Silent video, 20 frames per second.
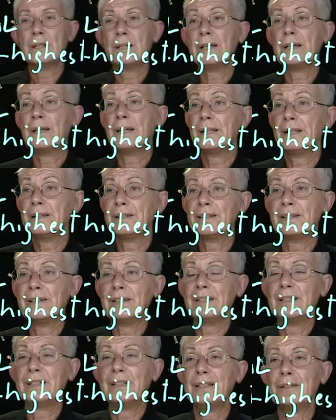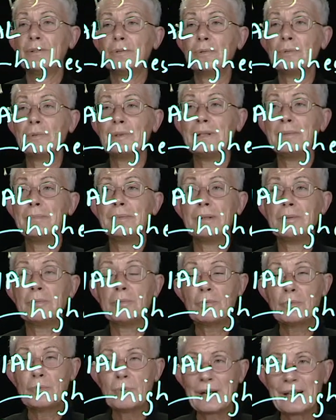And it will be
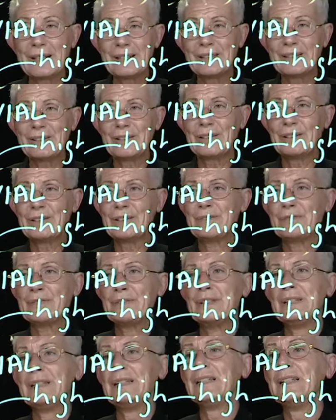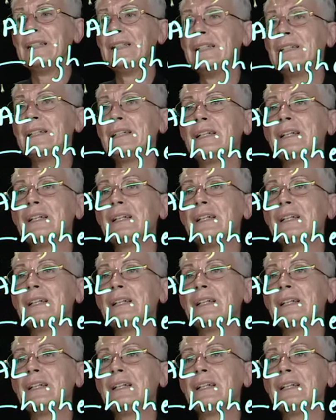one of the